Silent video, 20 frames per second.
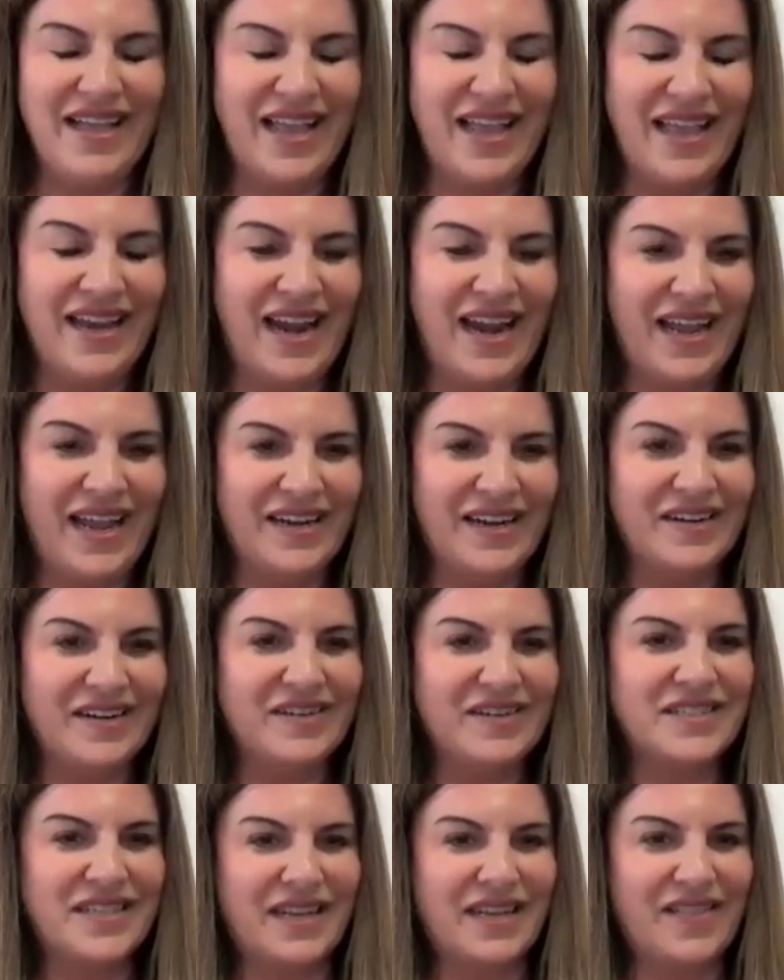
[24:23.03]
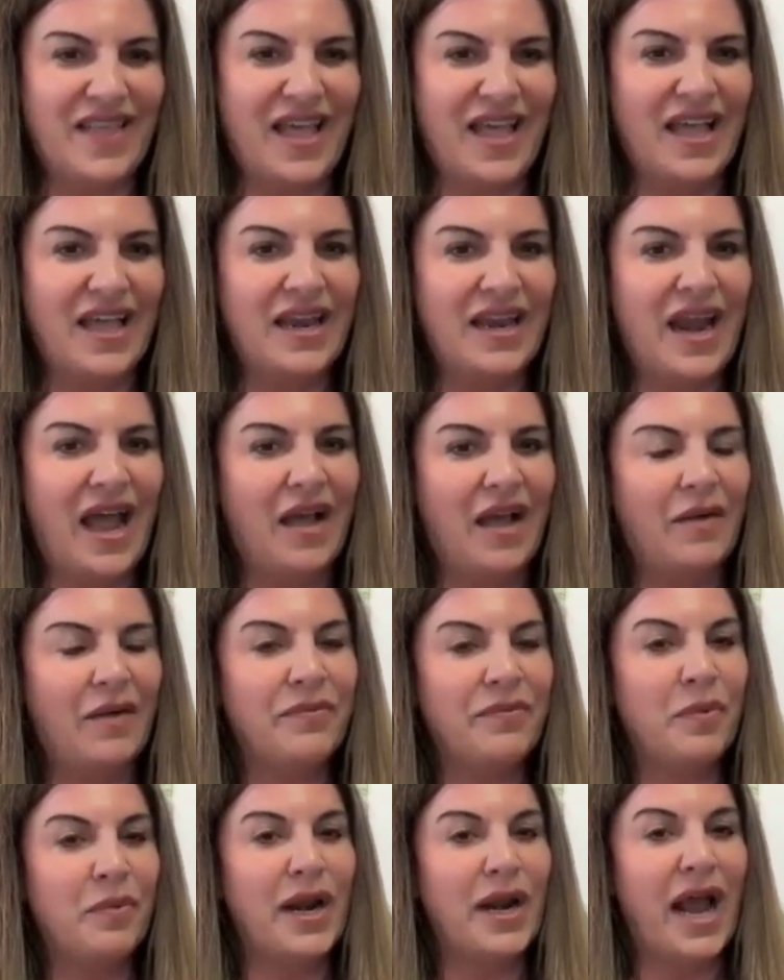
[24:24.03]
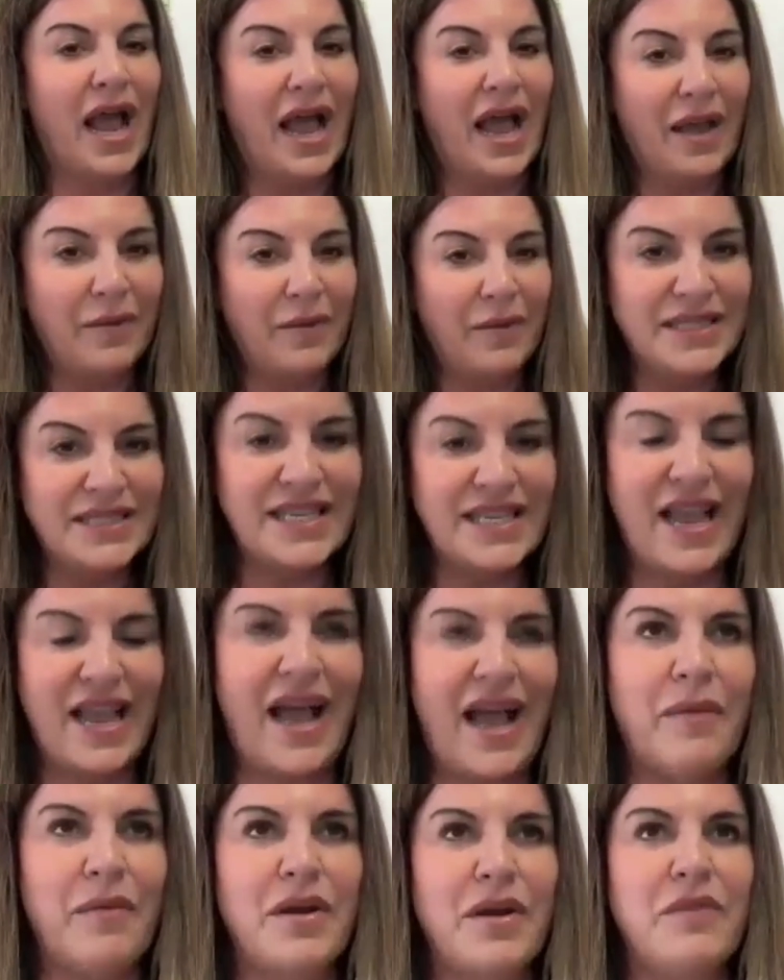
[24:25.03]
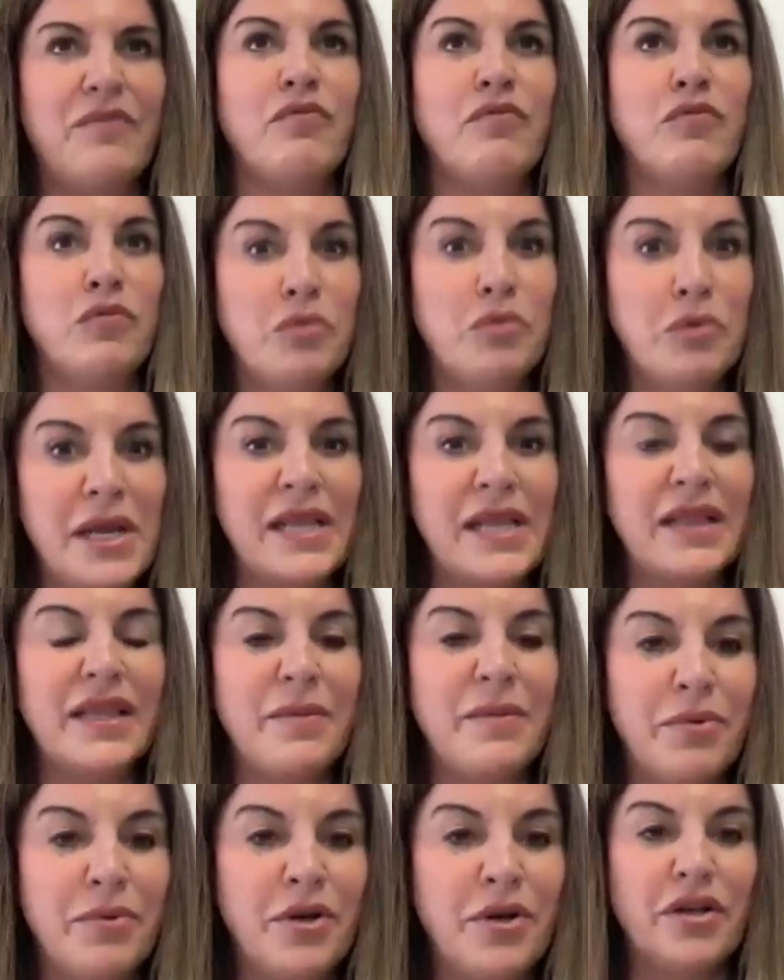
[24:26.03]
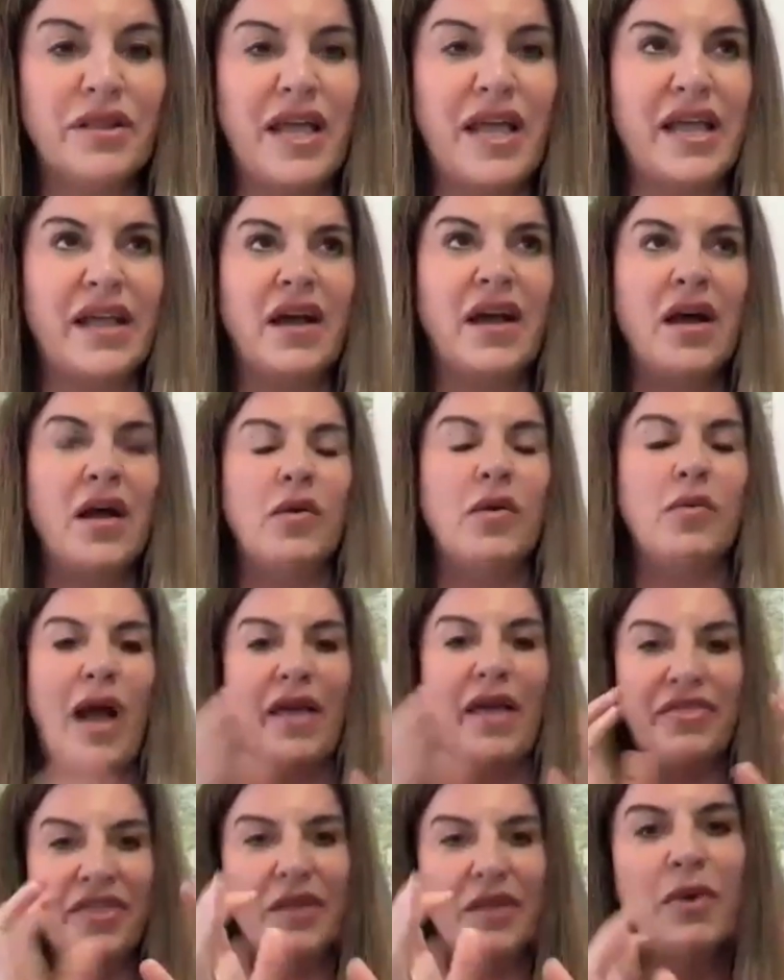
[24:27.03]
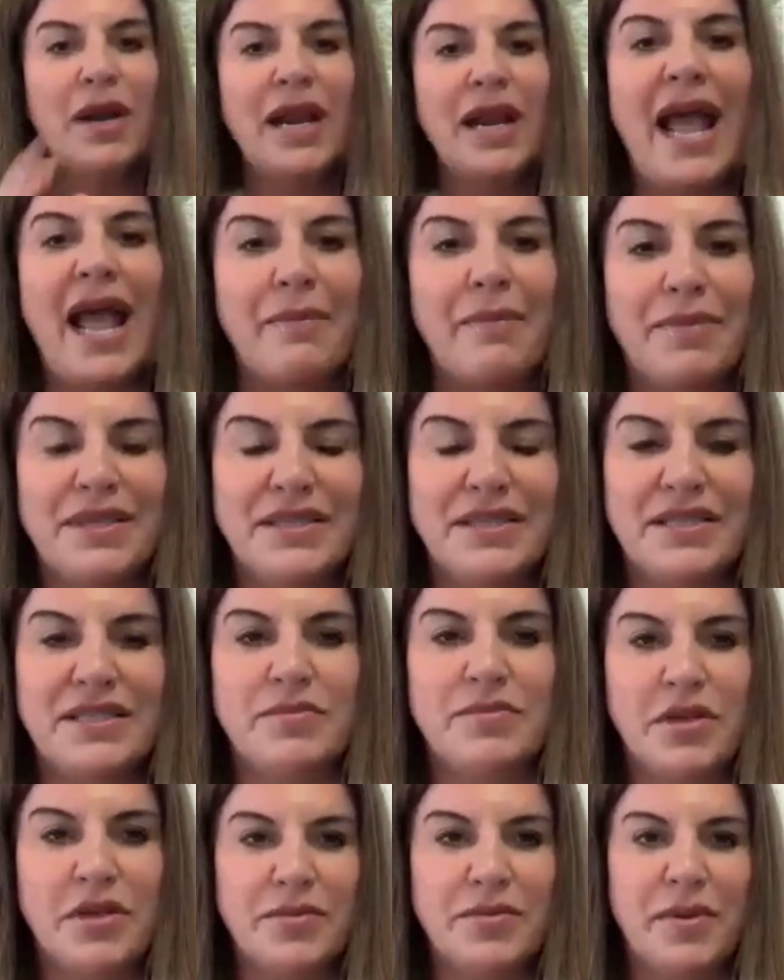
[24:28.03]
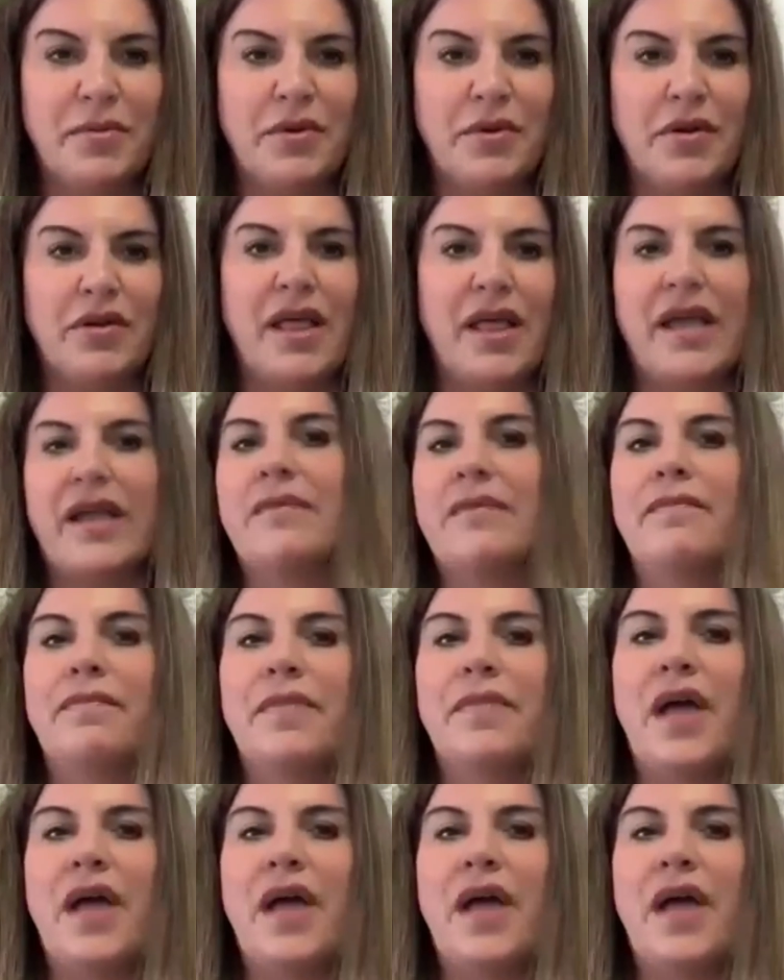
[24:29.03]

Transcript: and i understand that and what i would say i would really put like i think what happens is most people are like